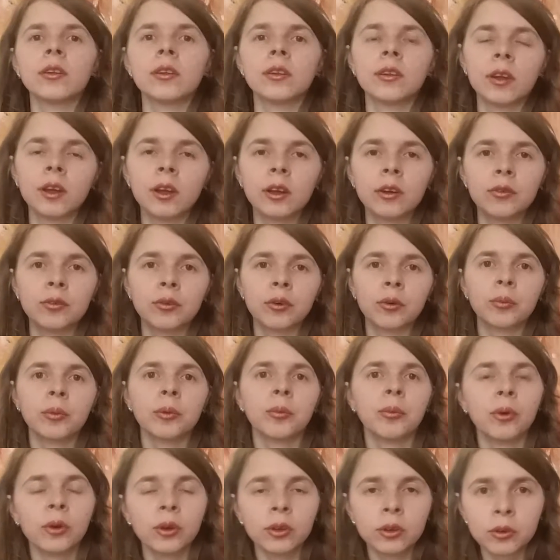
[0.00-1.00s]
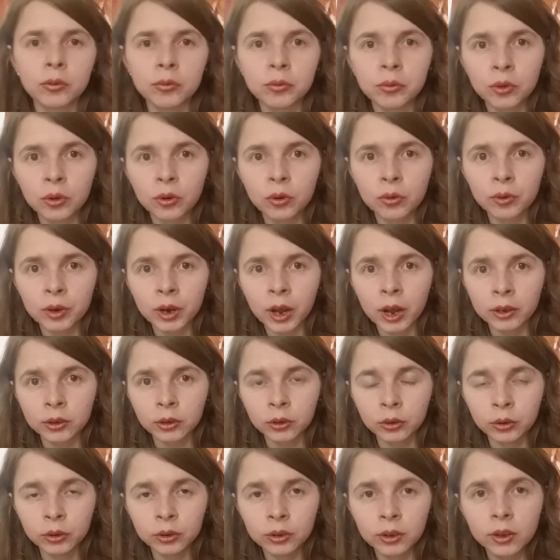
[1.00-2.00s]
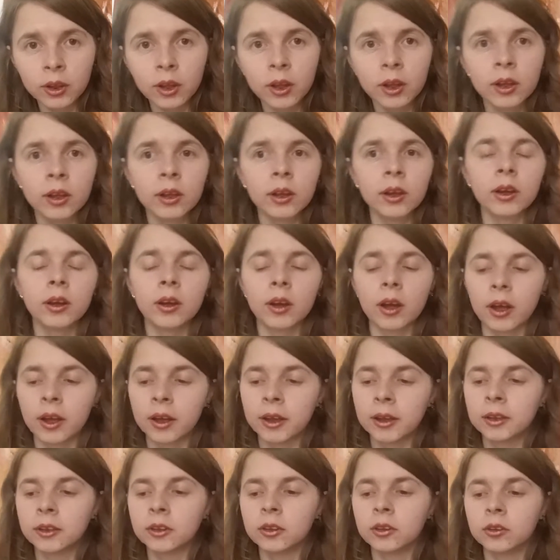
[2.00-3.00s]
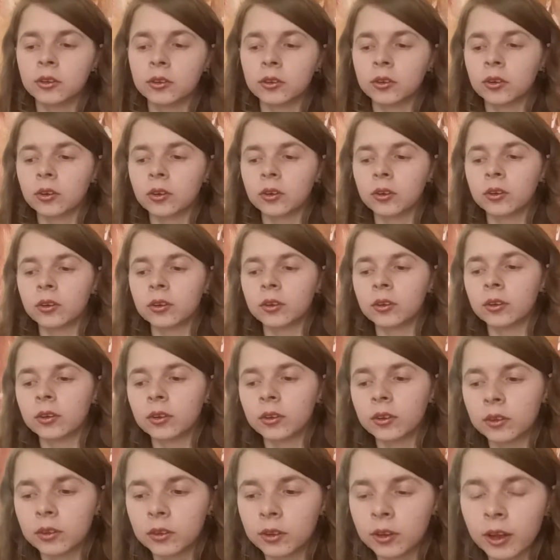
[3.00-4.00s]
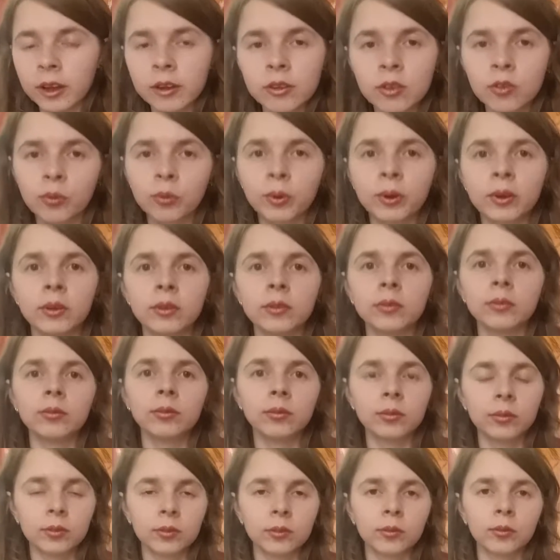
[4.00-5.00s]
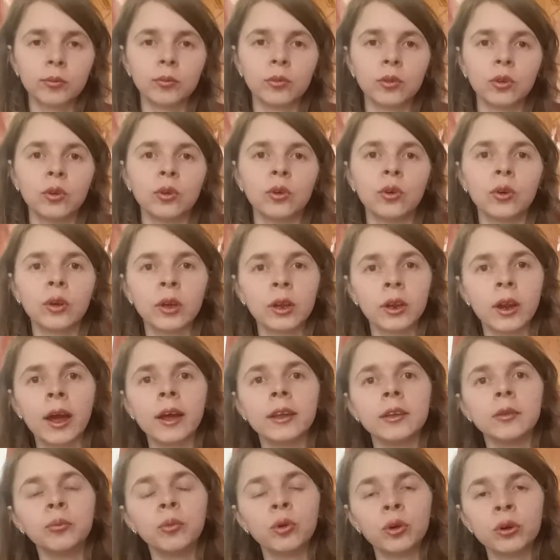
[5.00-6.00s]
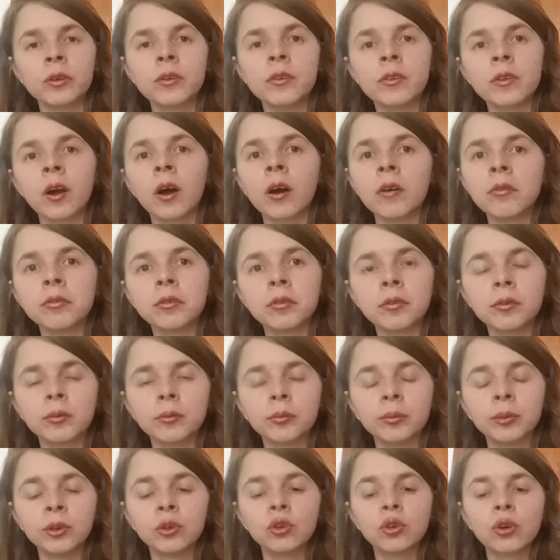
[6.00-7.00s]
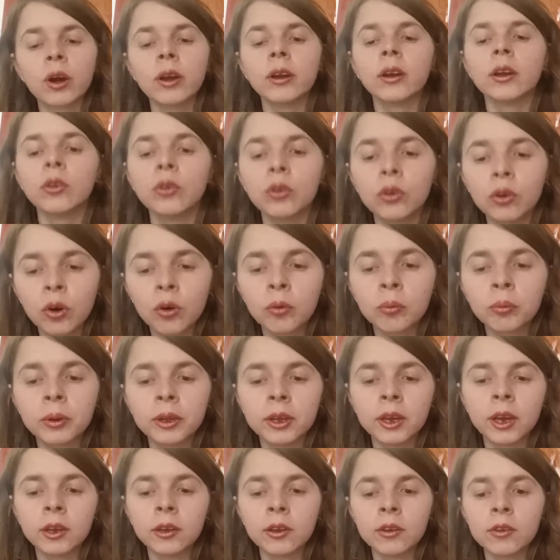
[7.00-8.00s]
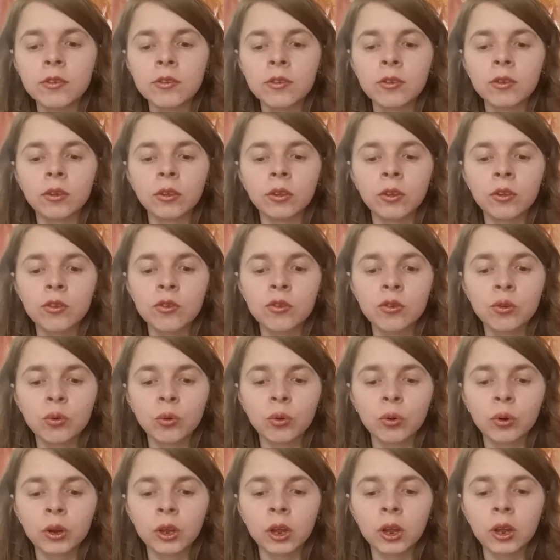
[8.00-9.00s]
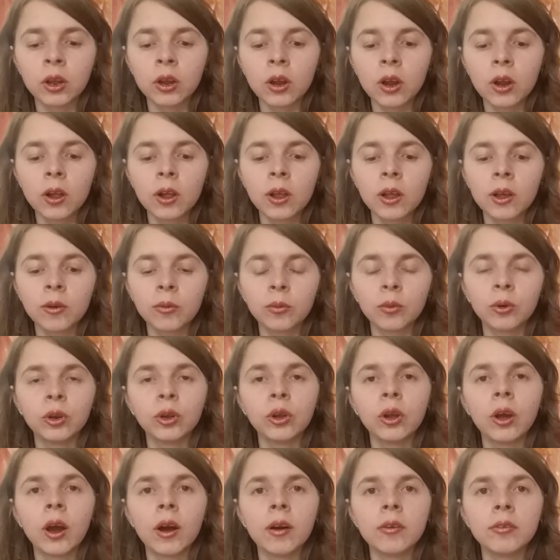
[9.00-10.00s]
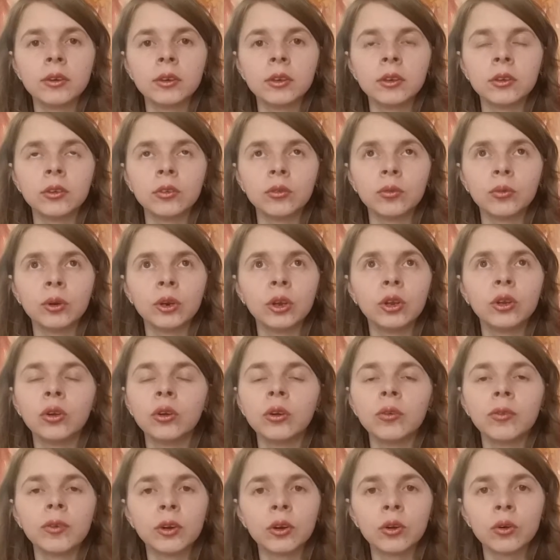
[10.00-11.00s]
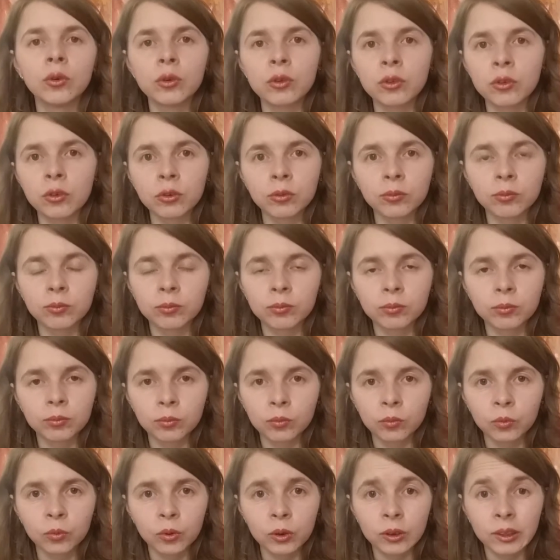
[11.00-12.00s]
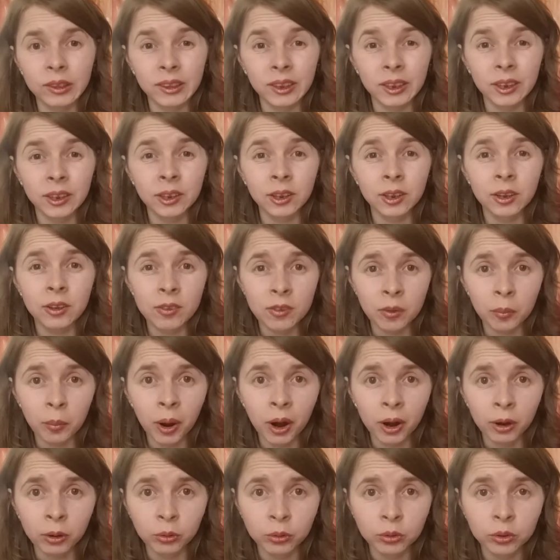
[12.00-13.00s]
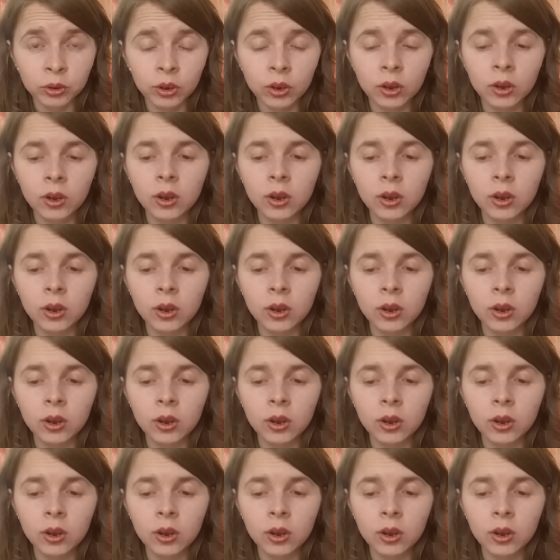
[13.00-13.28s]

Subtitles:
think from the point of view of an adult, and that's when you can add more stuff. But try not to complicate the story when you don't even know what it is about.